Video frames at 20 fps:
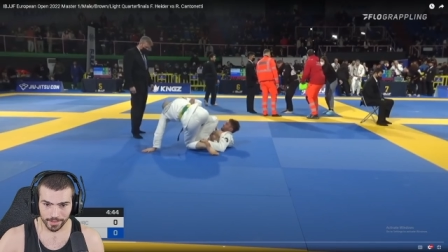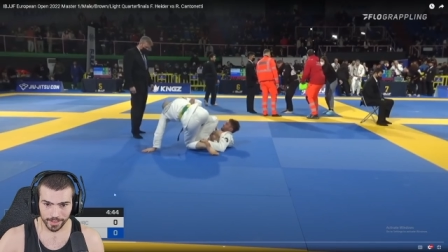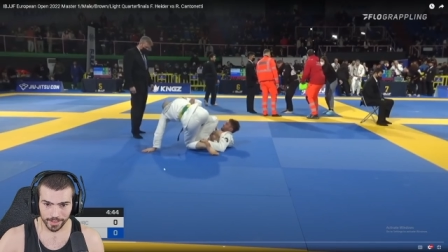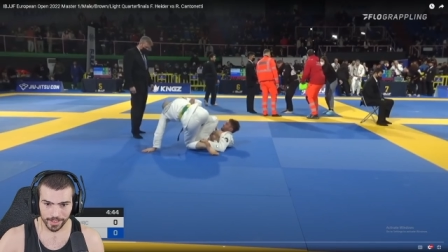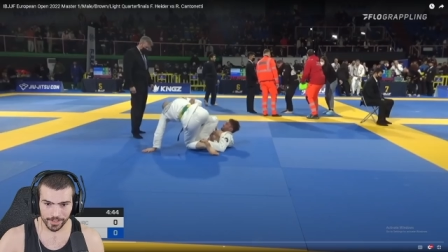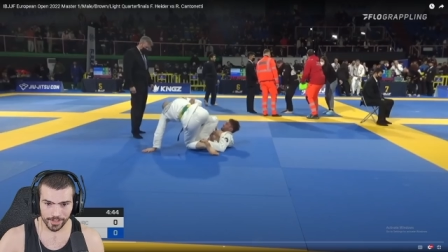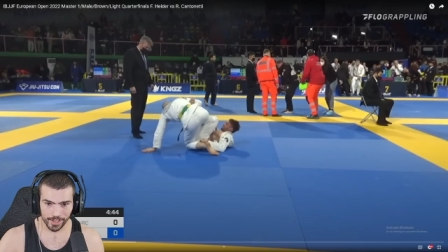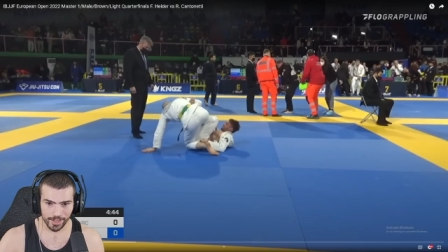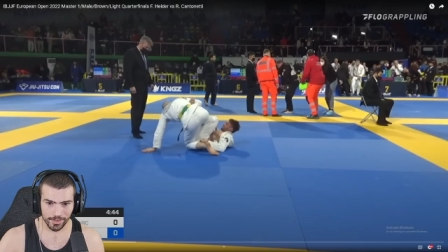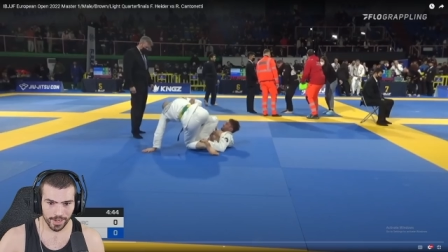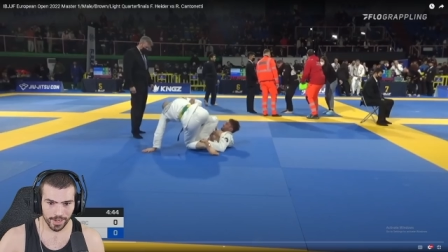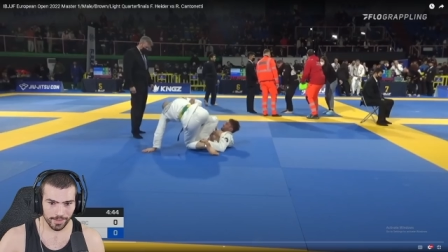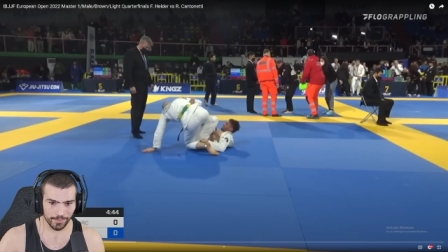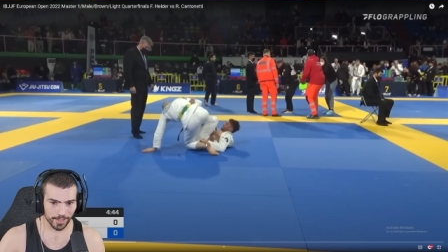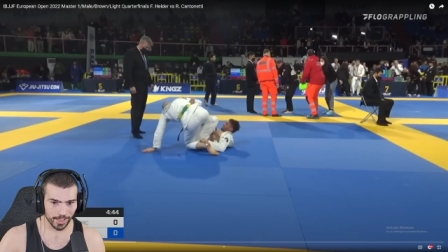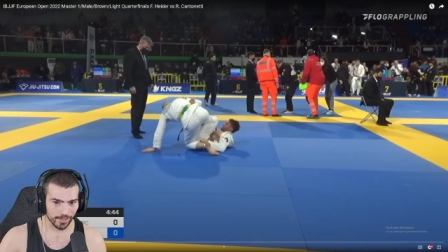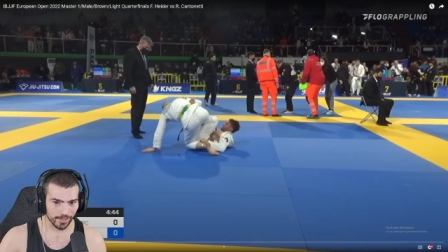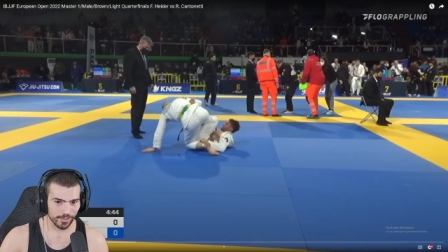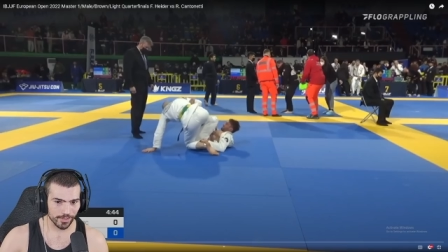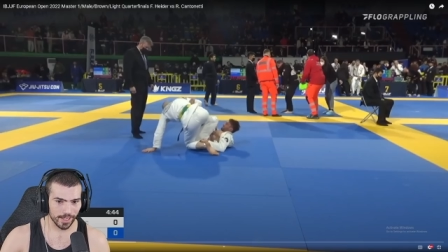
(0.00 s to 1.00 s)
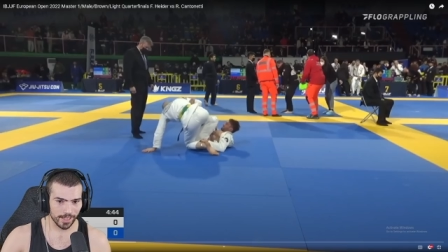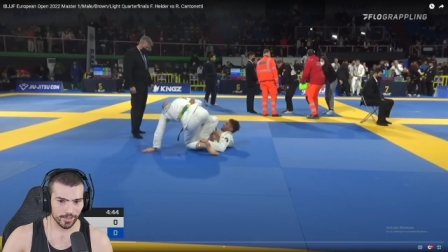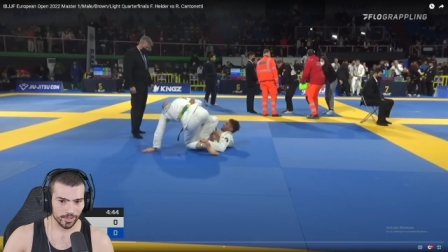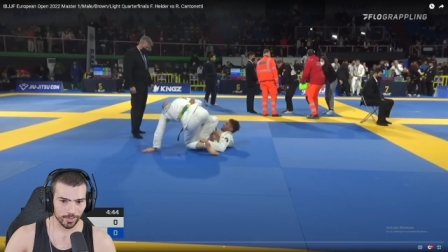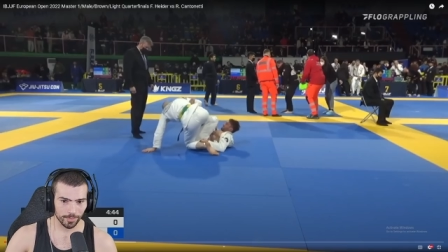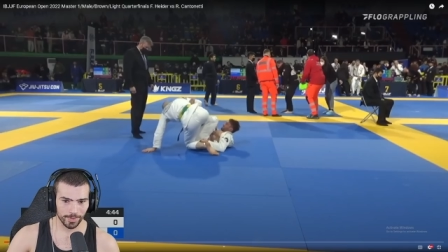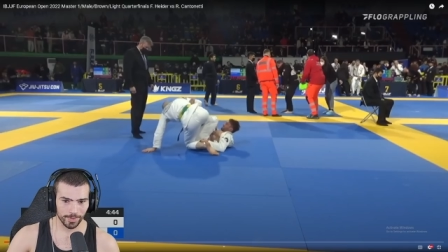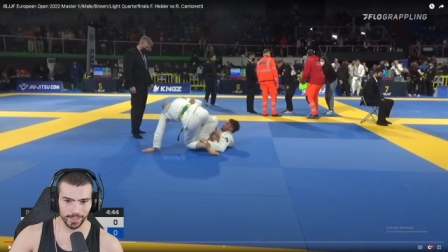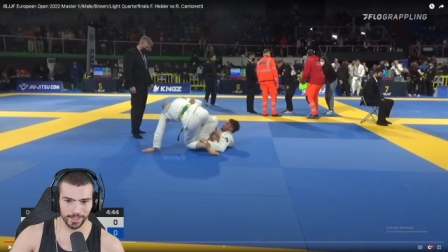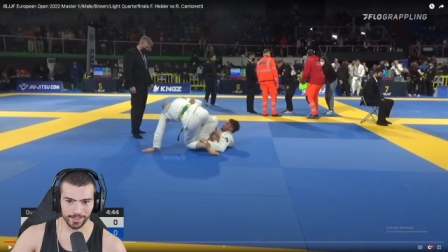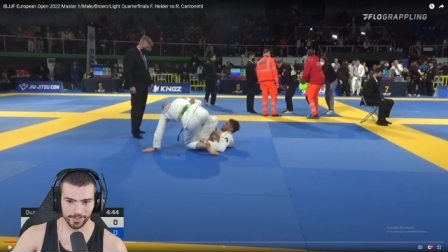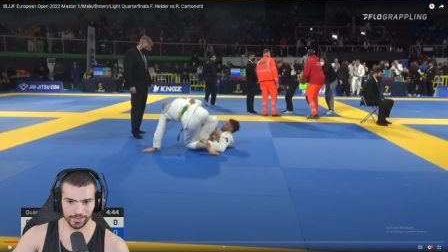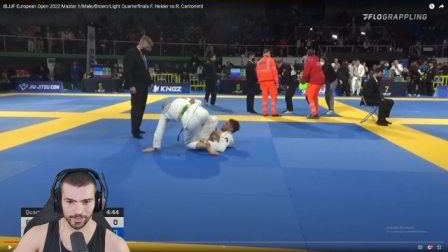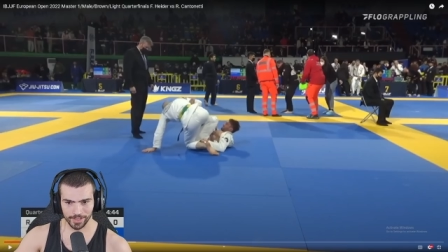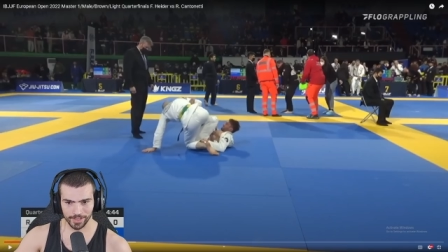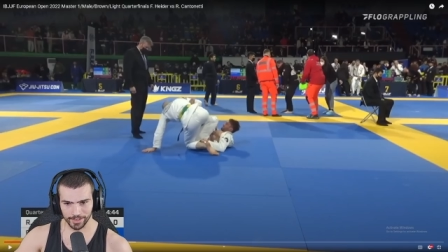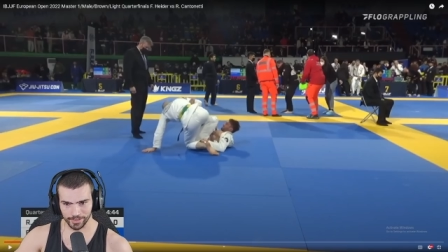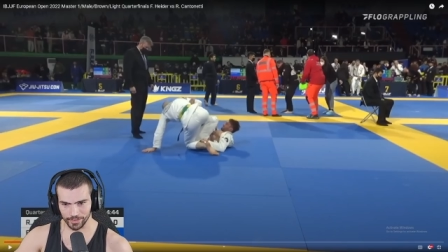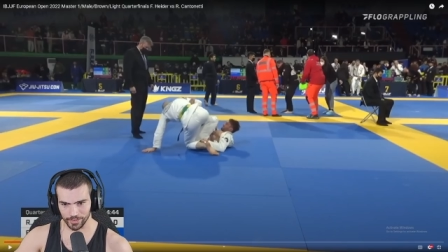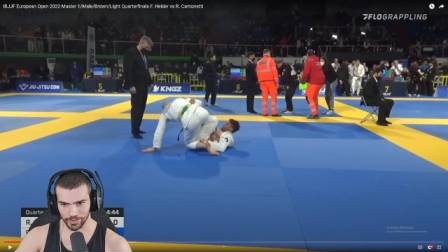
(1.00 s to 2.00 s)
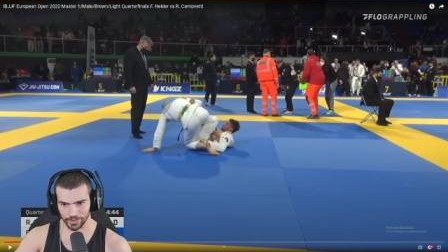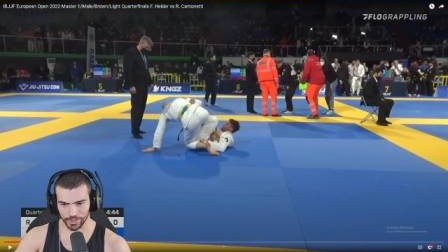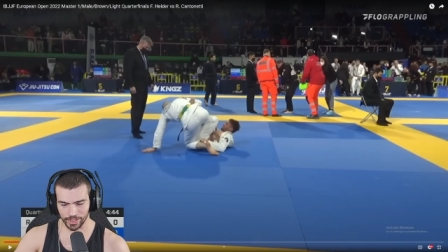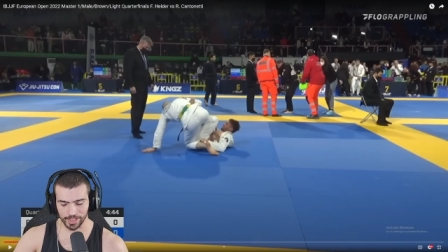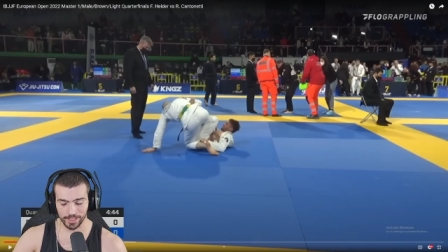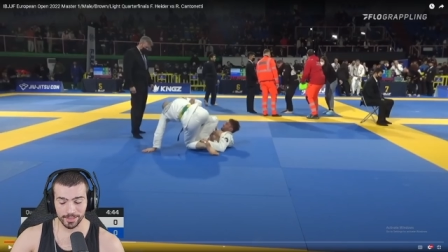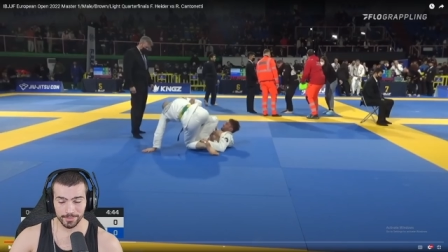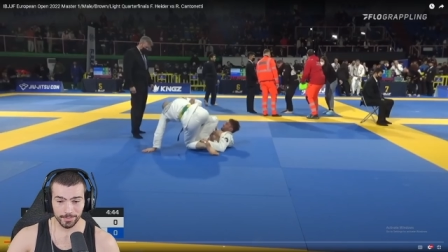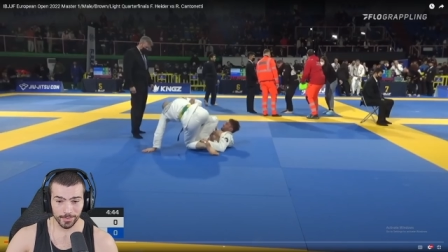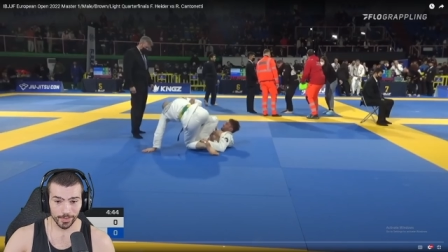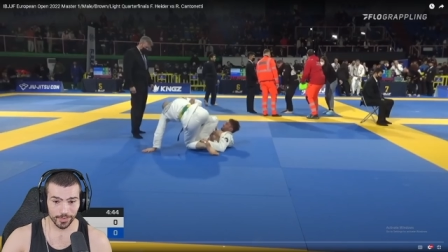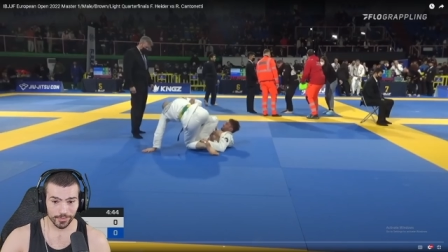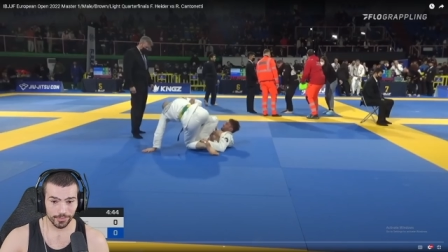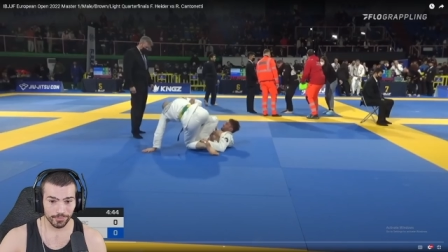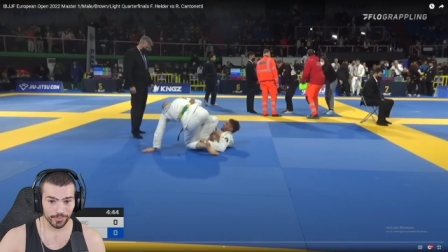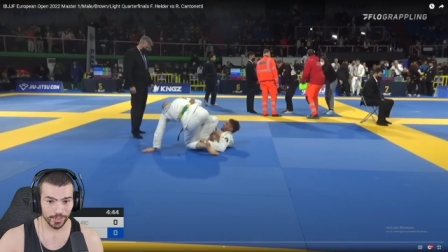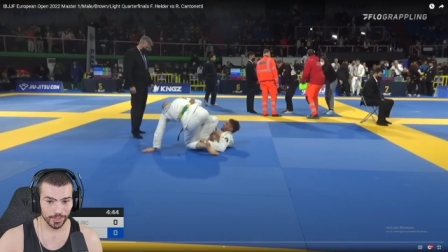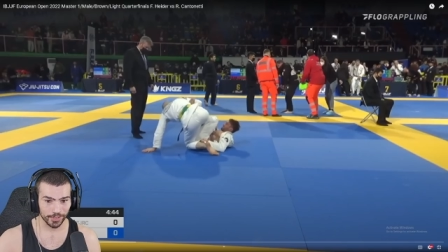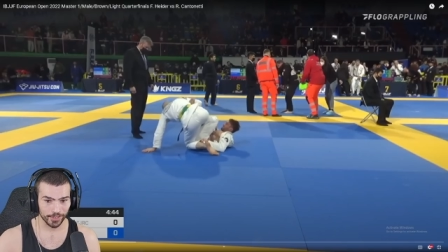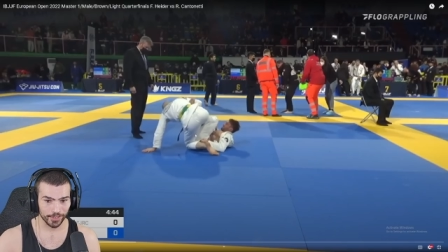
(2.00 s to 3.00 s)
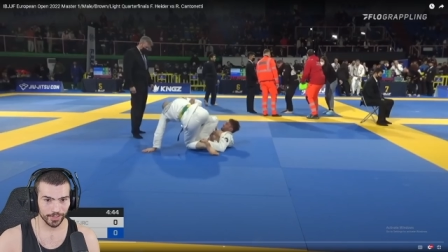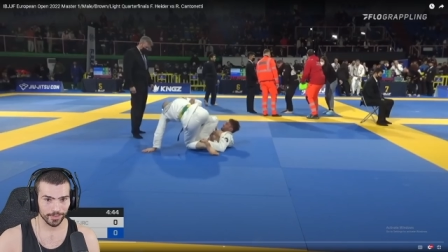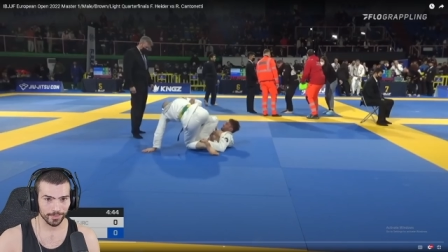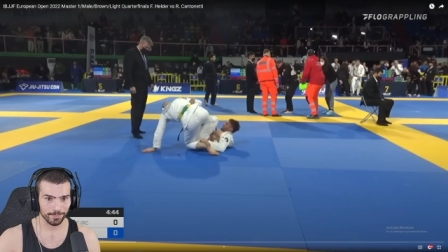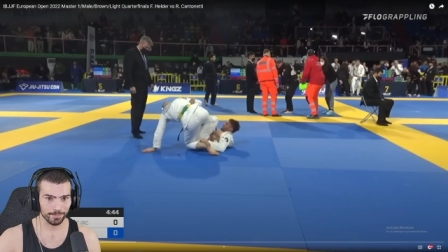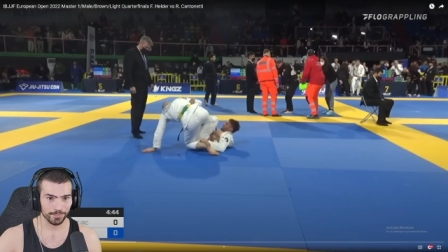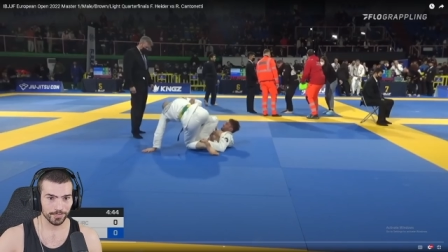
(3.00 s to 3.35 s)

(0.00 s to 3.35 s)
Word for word: Is he grabbing inside your pants? This cheating motherfucker.